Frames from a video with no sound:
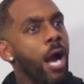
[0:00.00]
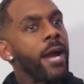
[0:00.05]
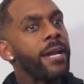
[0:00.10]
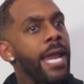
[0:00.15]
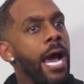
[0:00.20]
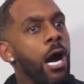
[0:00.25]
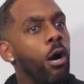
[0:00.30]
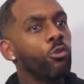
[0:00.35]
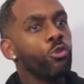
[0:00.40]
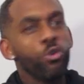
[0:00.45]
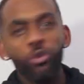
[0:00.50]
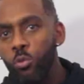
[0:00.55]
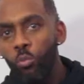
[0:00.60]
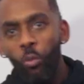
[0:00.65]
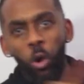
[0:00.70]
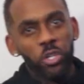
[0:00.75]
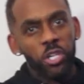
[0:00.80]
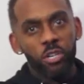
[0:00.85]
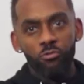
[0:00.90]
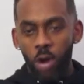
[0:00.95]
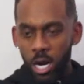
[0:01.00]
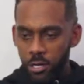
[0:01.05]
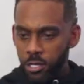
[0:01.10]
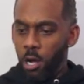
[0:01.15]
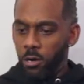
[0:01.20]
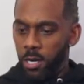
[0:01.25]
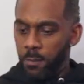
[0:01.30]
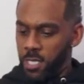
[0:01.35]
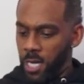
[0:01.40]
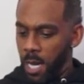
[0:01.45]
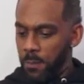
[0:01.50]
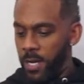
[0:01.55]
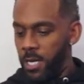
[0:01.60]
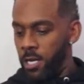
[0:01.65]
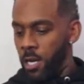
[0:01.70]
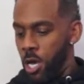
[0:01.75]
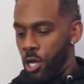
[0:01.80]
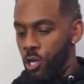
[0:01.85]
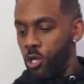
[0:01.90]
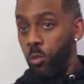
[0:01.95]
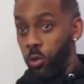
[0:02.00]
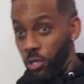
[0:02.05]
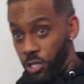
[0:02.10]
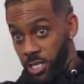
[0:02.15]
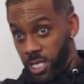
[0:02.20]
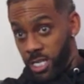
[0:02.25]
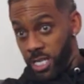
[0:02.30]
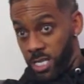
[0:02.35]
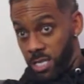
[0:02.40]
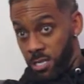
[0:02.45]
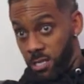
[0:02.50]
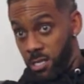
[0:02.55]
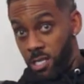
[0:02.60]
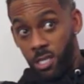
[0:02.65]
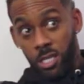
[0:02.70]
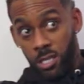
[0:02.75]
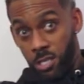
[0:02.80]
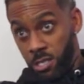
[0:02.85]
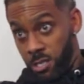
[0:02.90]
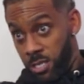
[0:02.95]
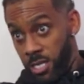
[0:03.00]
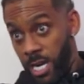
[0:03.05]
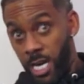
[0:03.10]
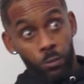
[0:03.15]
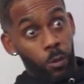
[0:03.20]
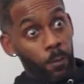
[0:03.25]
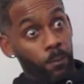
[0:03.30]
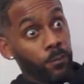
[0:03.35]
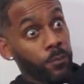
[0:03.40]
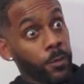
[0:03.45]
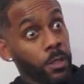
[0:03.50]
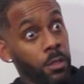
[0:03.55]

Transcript: right now. You can watch it. Right. No, let me type it in. You can watch. This is today's one.